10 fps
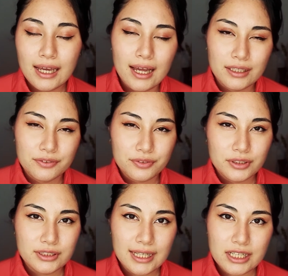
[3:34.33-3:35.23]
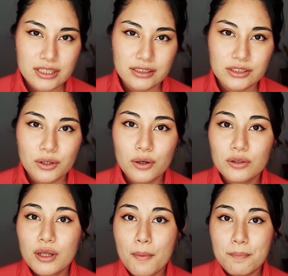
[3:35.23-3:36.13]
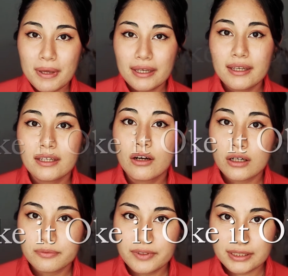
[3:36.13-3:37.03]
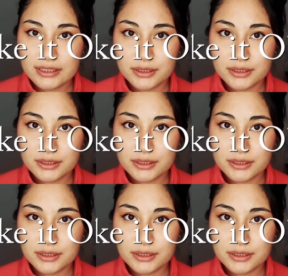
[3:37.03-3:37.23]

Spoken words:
The first section is called Make It Obvious.